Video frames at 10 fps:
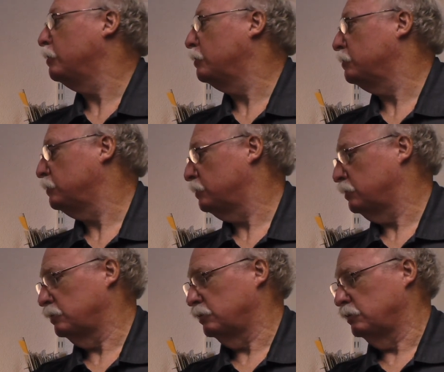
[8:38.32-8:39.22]

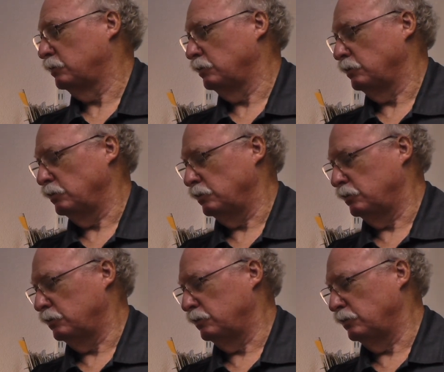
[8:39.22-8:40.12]

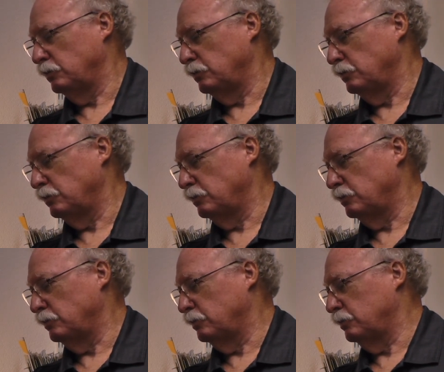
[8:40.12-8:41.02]

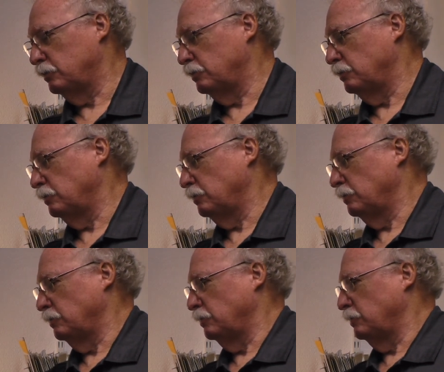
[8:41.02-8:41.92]

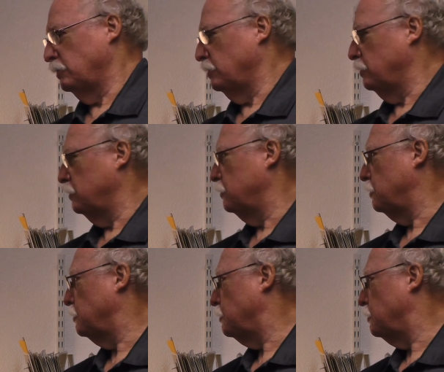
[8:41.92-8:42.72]
Nothing is said.